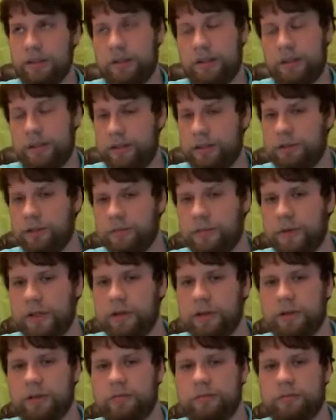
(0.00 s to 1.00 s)
He took me
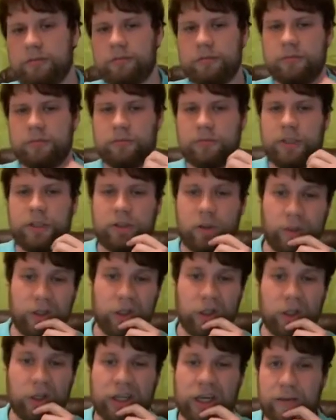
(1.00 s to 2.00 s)
to, told me
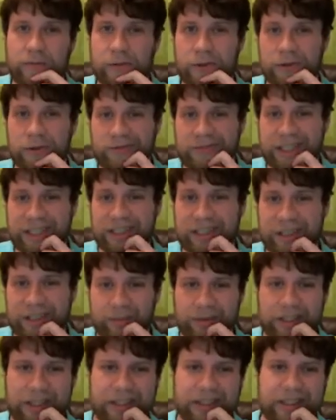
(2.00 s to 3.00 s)
to look out for
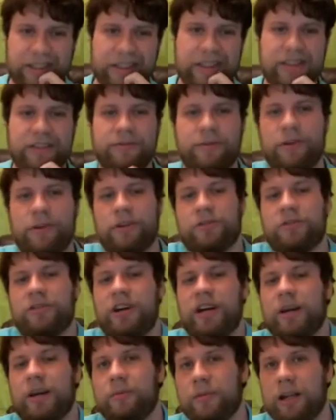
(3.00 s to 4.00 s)
settling places for our
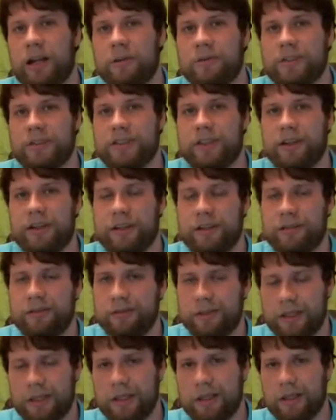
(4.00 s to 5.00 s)
tribe while I was there,
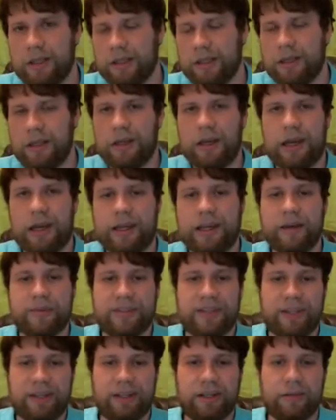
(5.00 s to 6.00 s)
and I
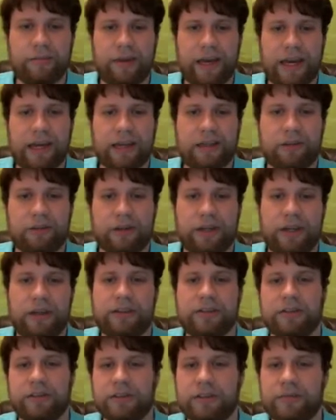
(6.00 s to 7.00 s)
kept sending back
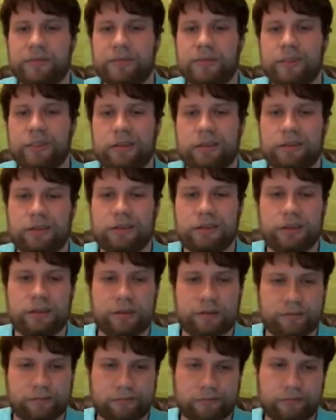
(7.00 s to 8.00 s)
locations, but yeah.
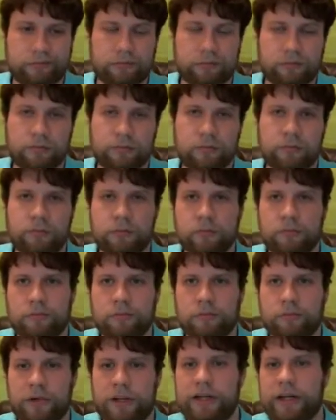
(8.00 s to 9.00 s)

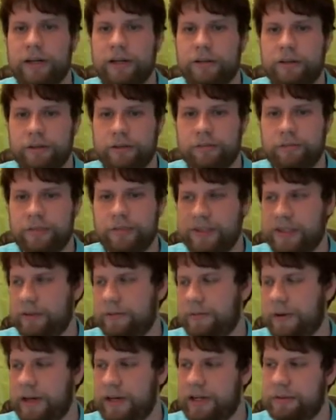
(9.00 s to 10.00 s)
right now they're busy
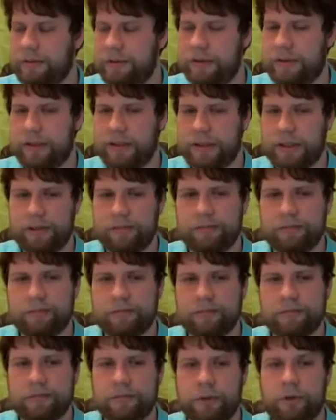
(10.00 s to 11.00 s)
fighting with the
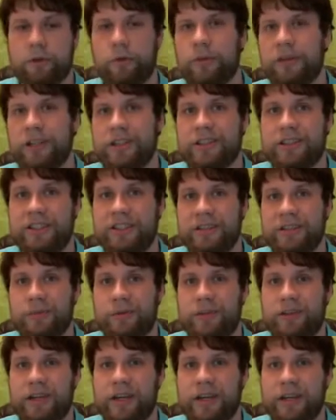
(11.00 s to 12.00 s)
local militia to
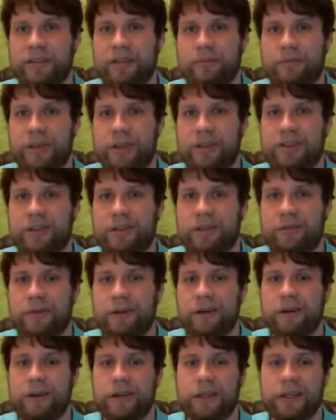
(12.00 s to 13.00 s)
protect place in the
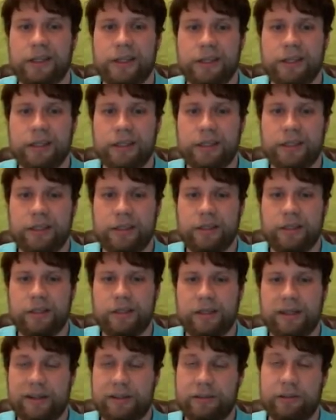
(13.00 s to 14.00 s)
very.
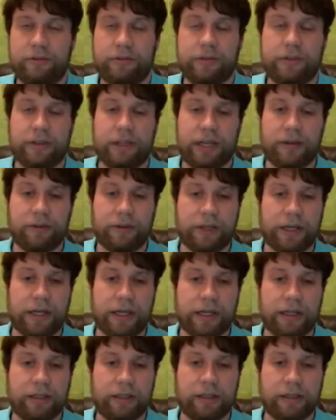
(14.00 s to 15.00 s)
I don't know if they're alive or
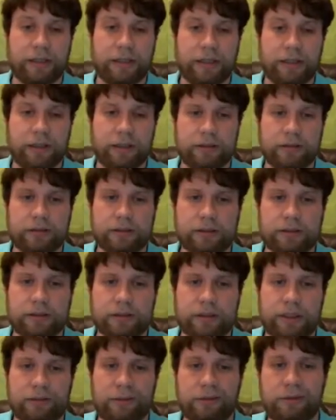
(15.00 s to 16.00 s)
dead, and
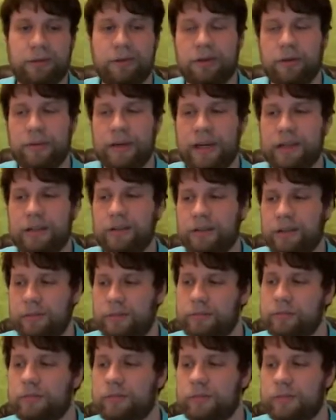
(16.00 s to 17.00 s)
I really want to go back to
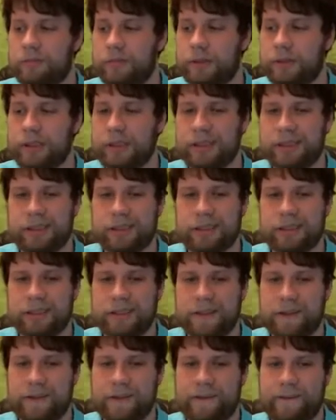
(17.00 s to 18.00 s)
them, but
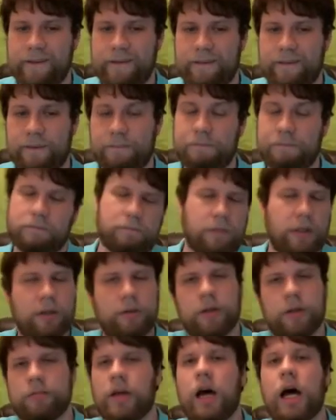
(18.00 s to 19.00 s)
well, you
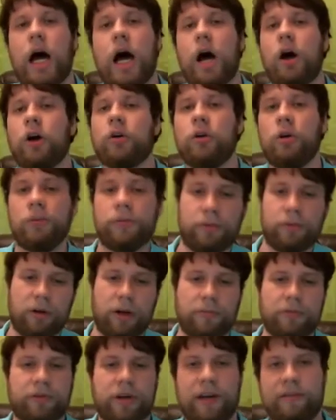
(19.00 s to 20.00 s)
know what? I'll go over
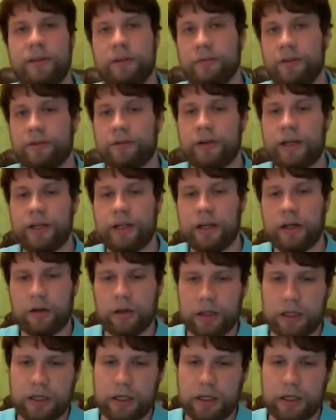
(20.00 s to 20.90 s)
who I'm traveling with right now.